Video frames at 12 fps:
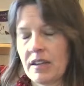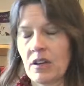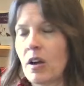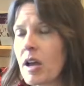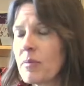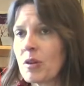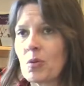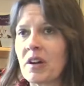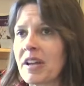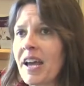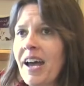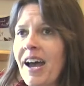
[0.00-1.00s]
I'm in
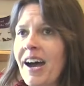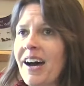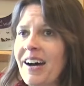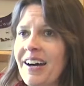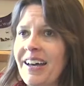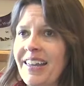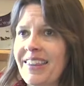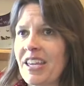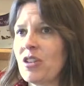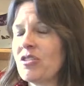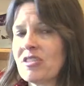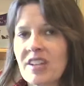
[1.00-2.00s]
one.
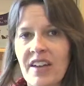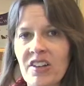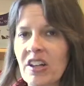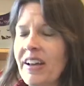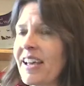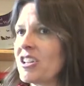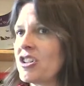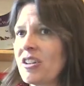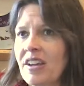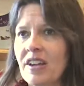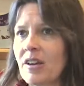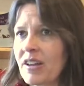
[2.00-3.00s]
That you have a class,
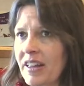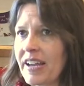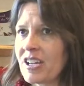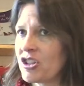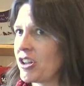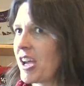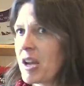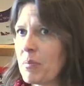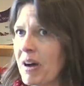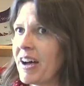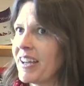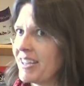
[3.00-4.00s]
you kind of
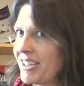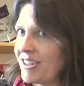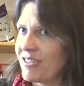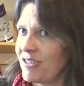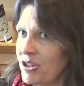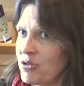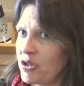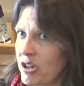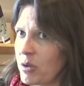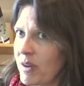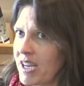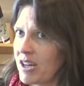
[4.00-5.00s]
bond, and you
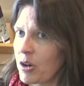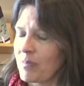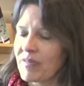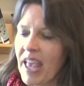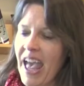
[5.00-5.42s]
join a writing group.